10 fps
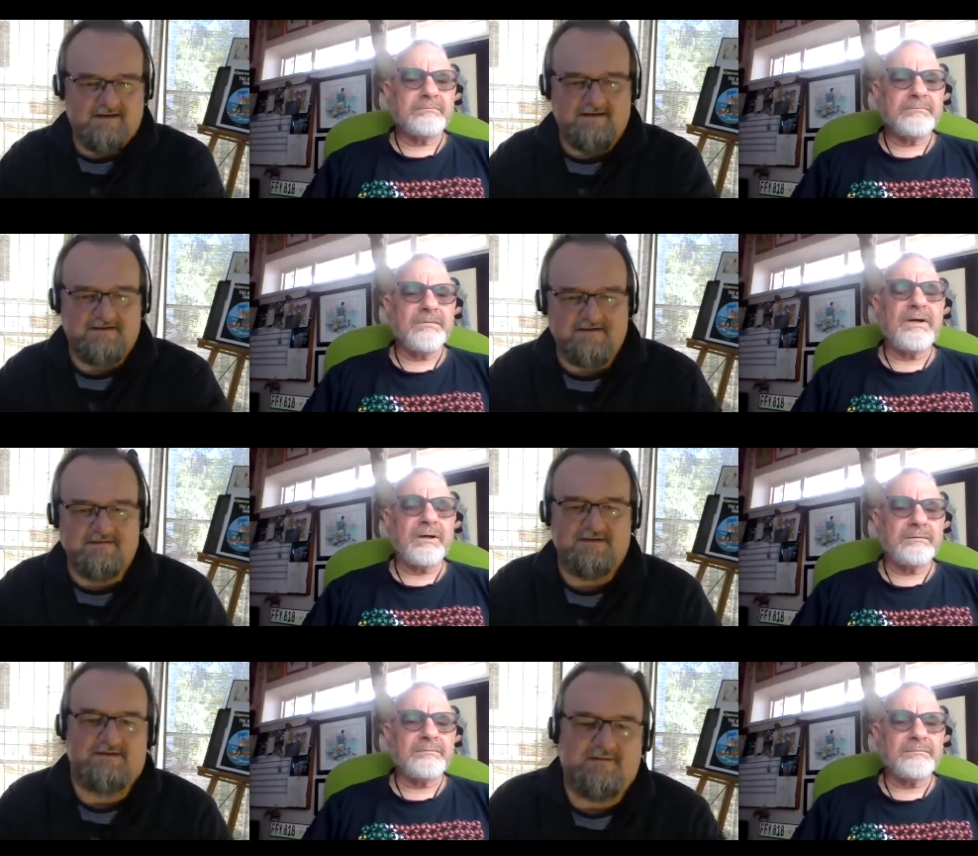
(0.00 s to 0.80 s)
Speaker 1: You know, so it's
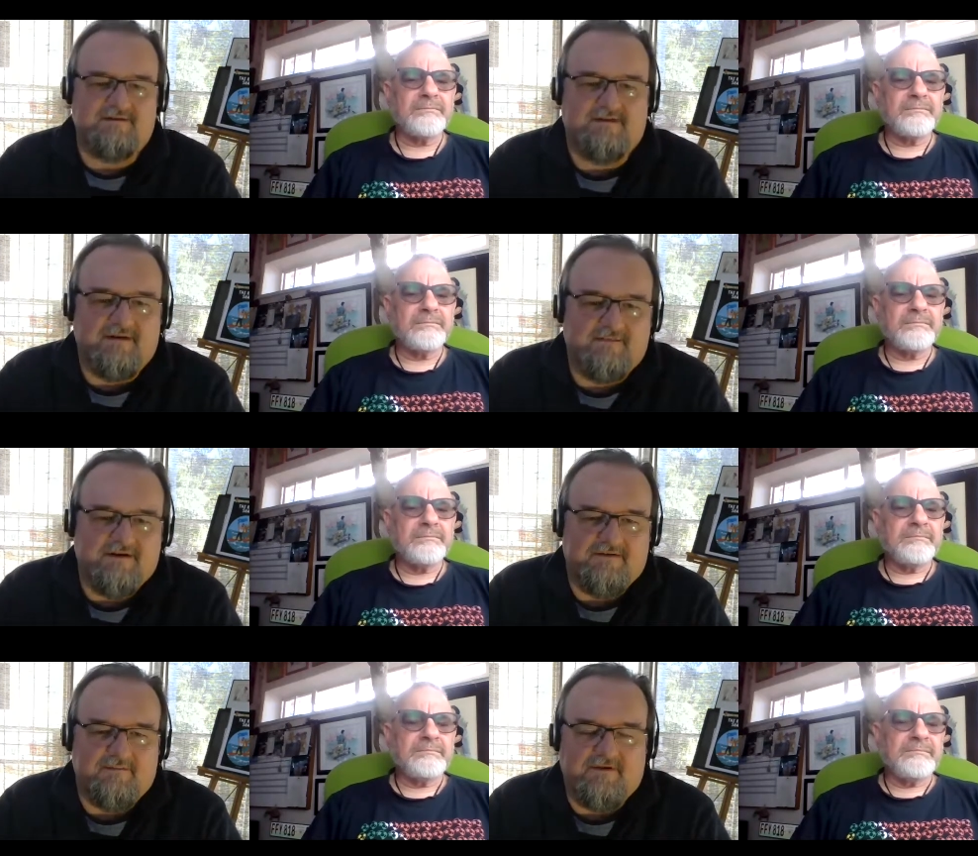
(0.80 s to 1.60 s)
yeah. a bit of a
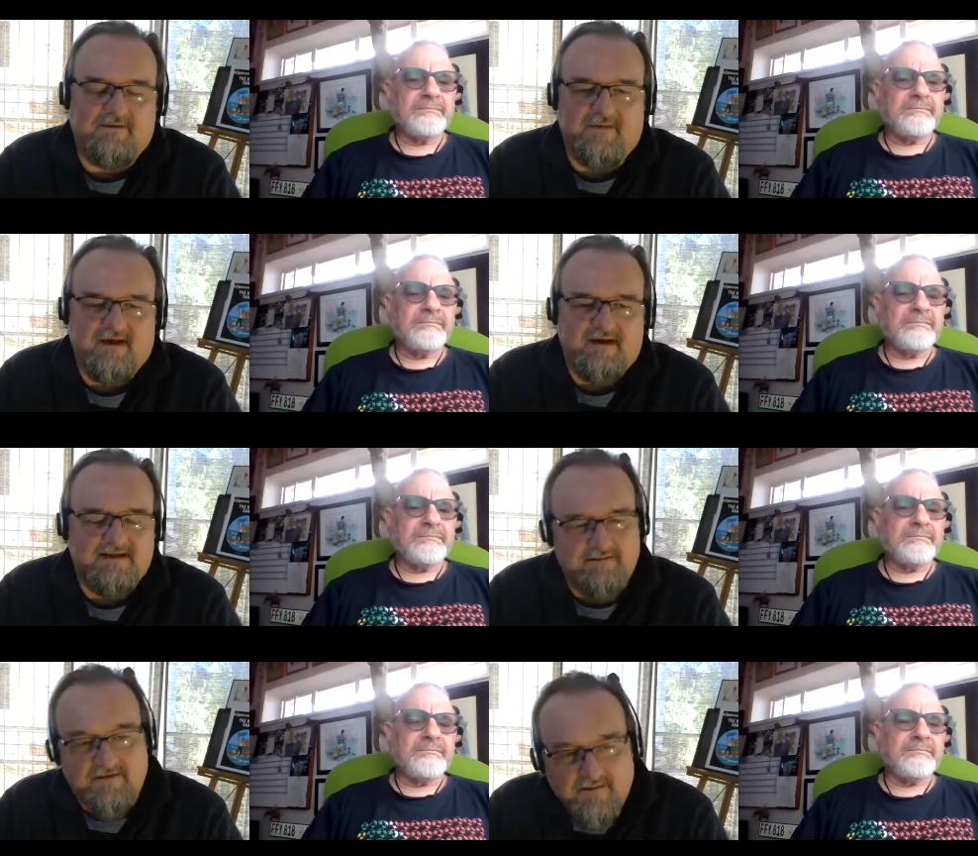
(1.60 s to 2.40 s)

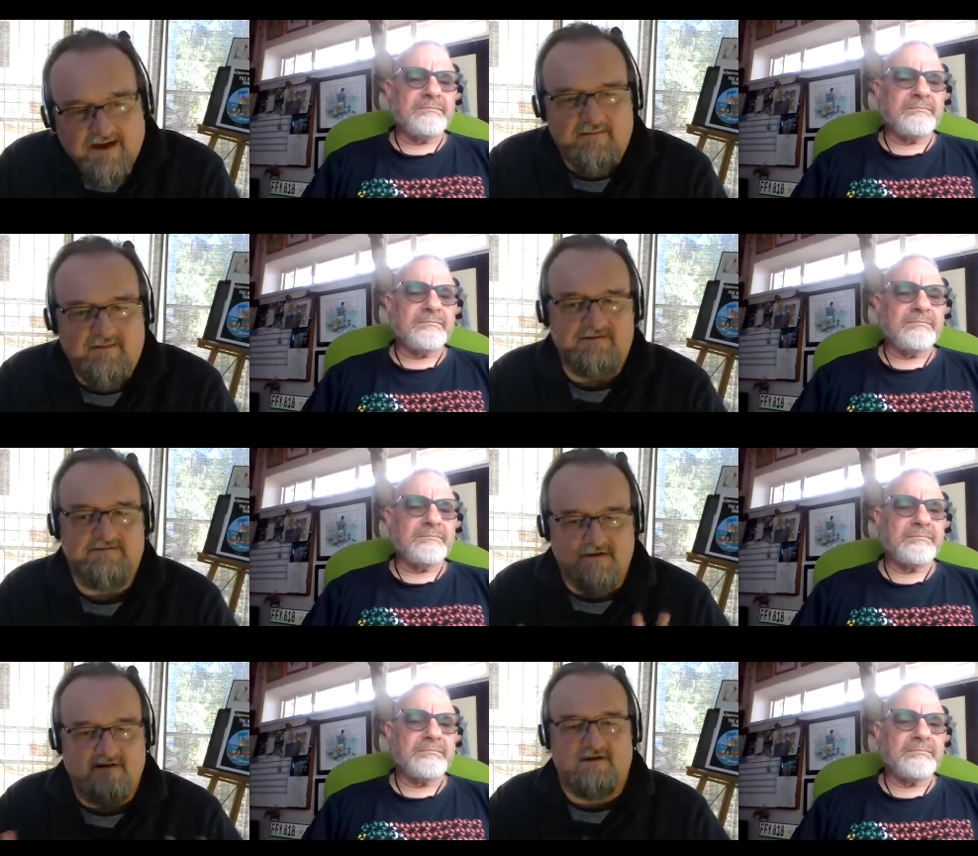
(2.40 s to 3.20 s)
some of the Madam
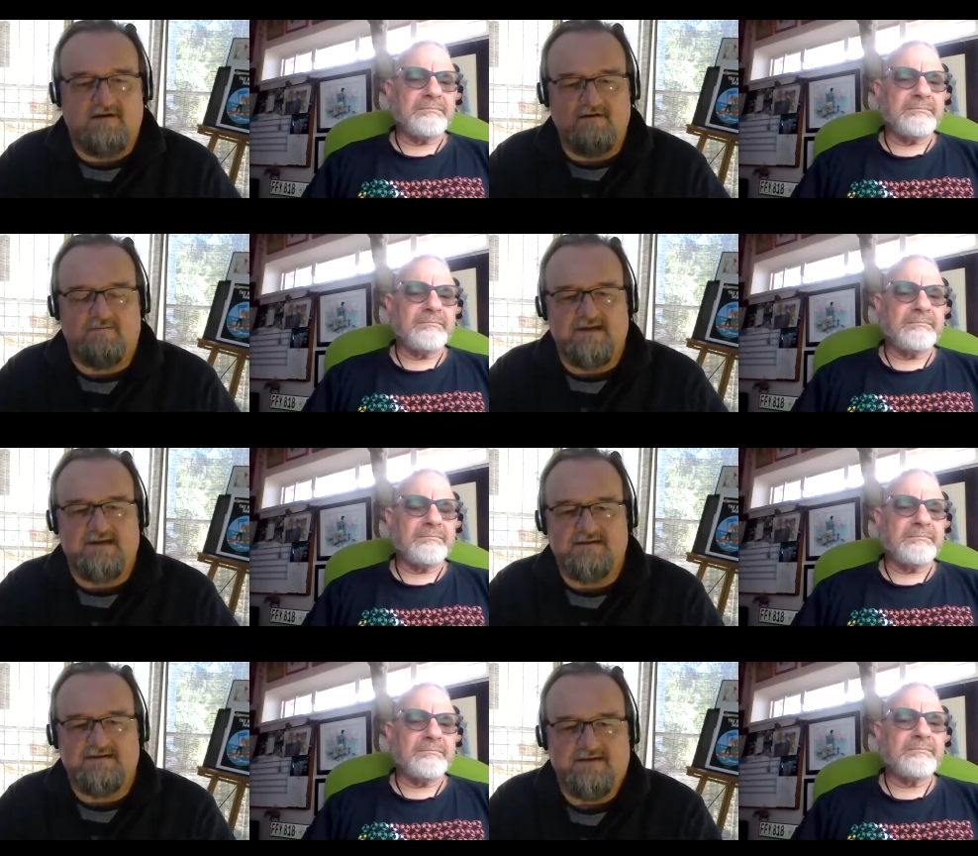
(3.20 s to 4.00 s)
Eves are
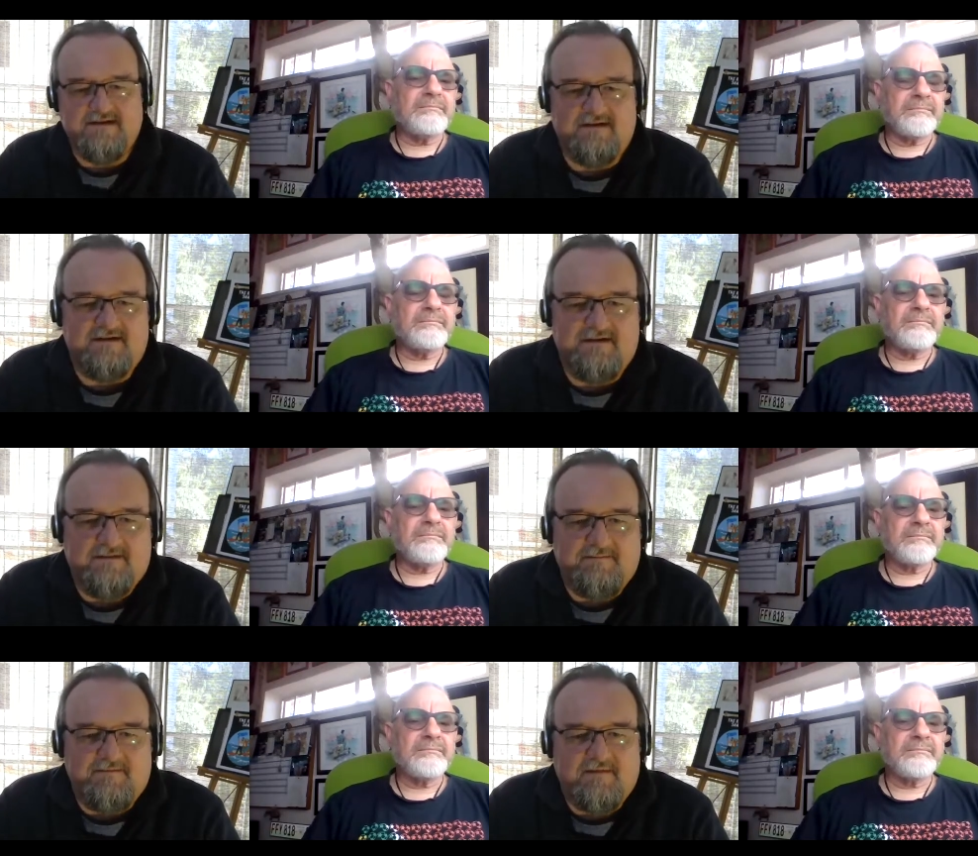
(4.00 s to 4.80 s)
complete,
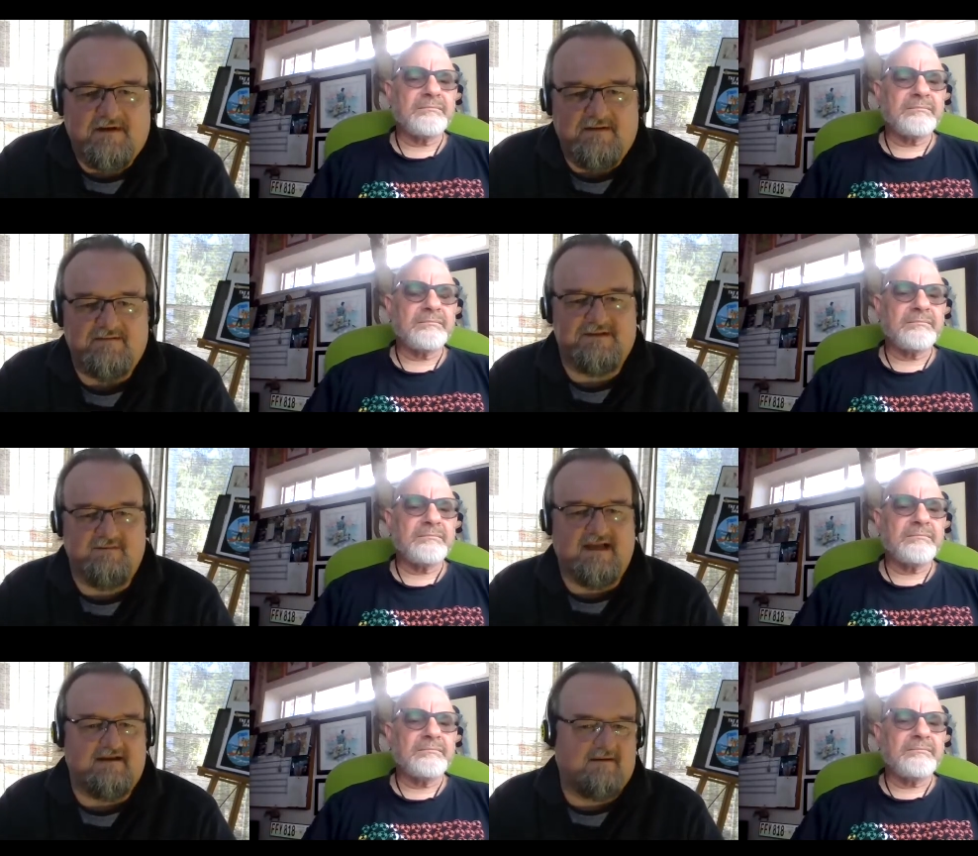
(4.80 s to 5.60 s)
um,
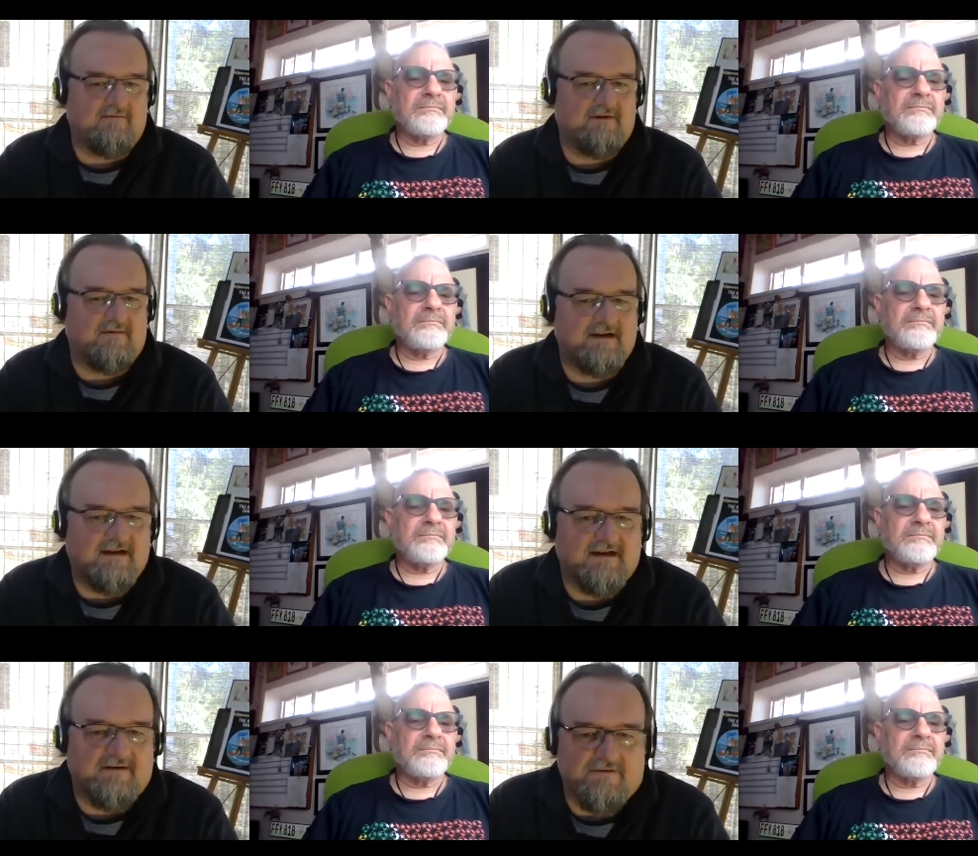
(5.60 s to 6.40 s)
just like my white
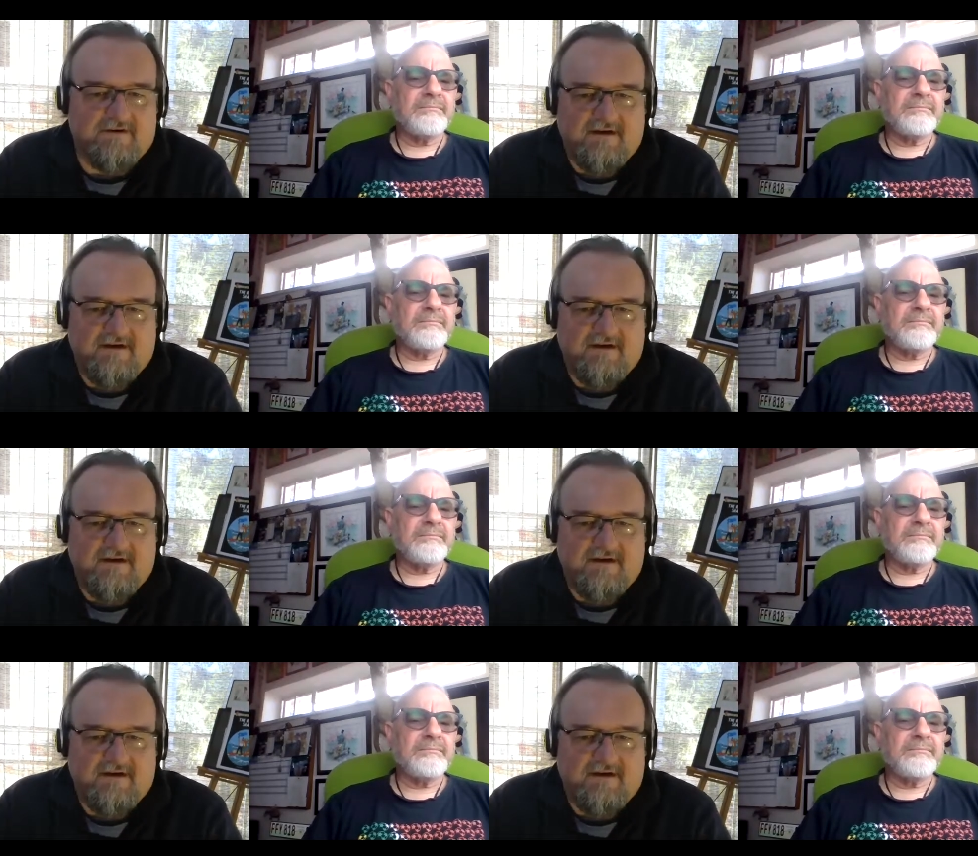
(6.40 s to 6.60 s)
line work.